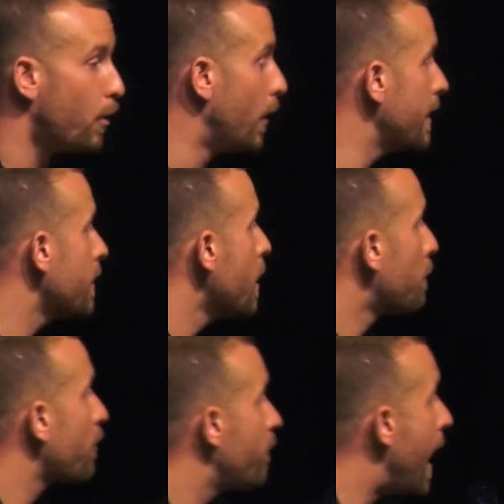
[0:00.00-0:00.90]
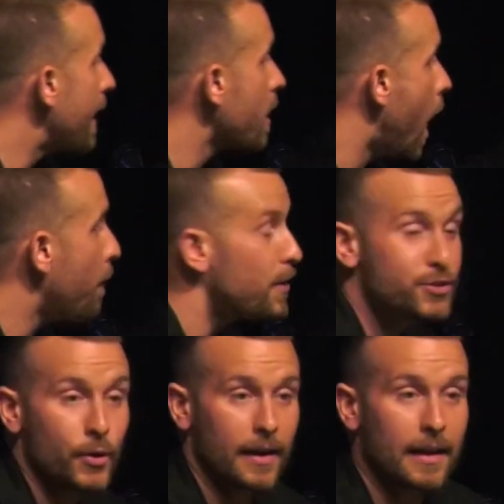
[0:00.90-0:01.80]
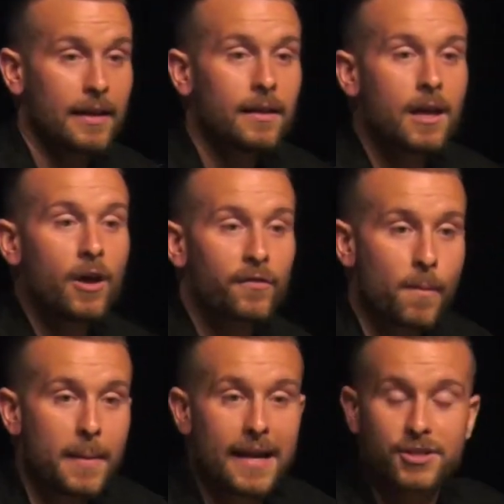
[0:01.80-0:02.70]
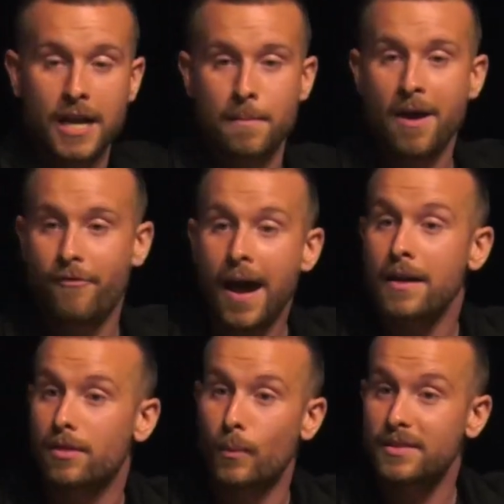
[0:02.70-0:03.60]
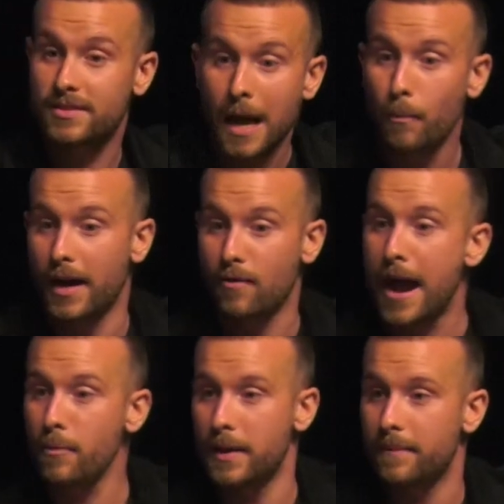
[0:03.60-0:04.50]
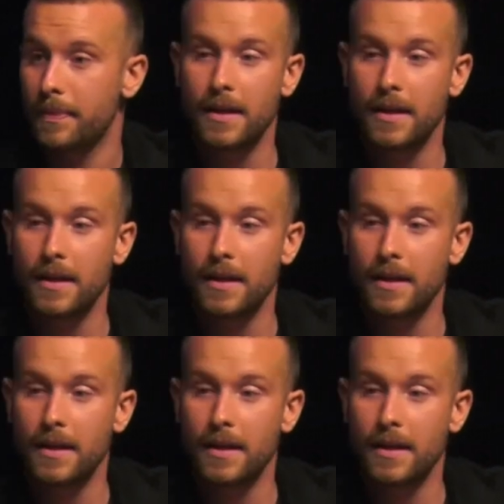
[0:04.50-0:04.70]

point, provide an opportunity for me to share my faith with someone around me.